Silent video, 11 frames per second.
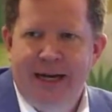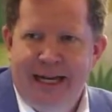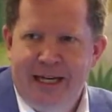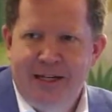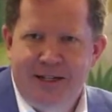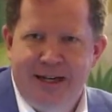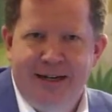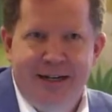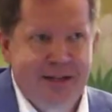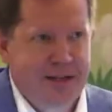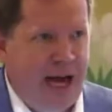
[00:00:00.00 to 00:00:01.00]
is
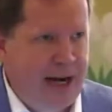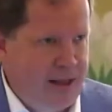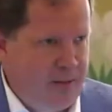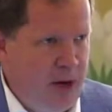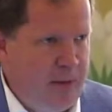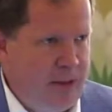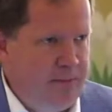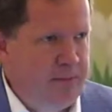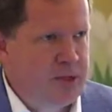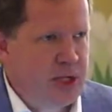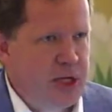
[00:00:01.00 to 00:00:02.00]
and is not at the moment.
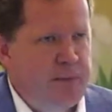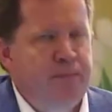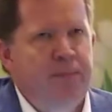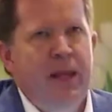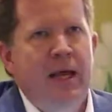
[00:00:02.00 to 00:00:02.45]
So